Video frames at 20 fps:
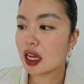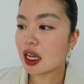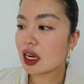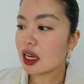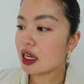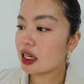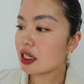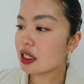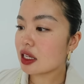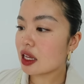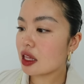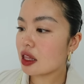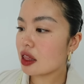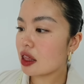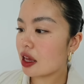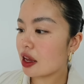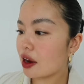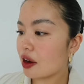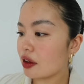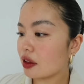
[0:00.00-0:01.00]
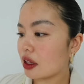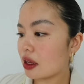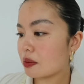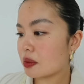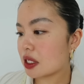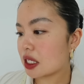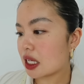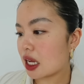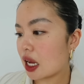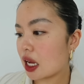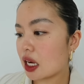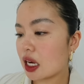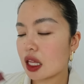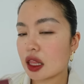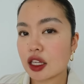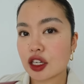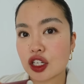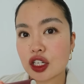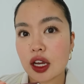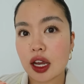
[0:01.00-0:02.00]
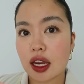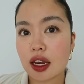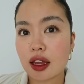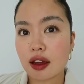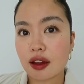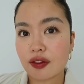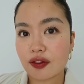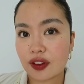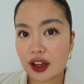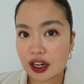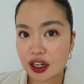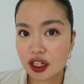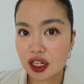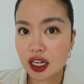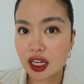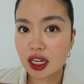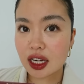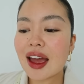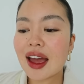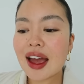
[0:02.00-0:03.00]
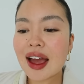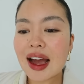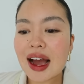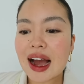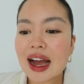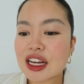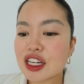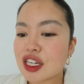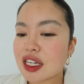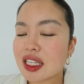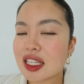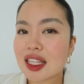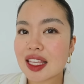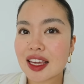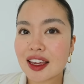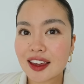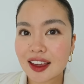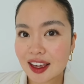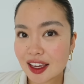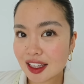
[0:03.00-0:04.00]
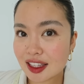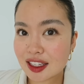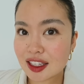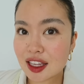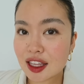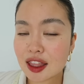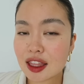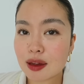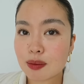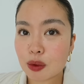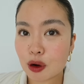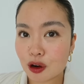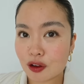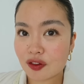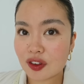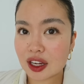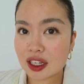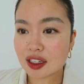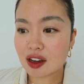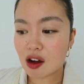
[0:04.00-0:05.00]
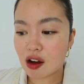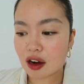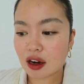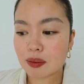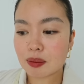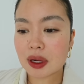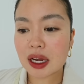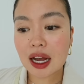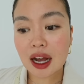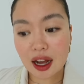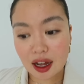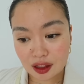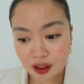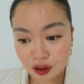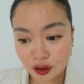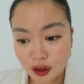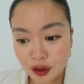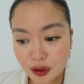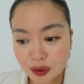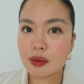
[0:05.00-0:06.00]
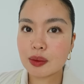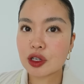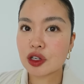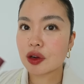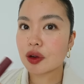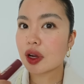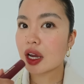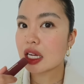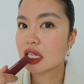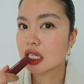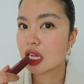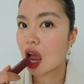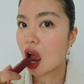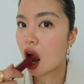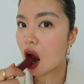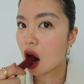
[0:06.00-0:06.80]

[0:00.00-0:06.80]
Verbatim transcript: It is their lip stain in the shade Affection. I just think it's the perfect autumn color. Let me show you guys.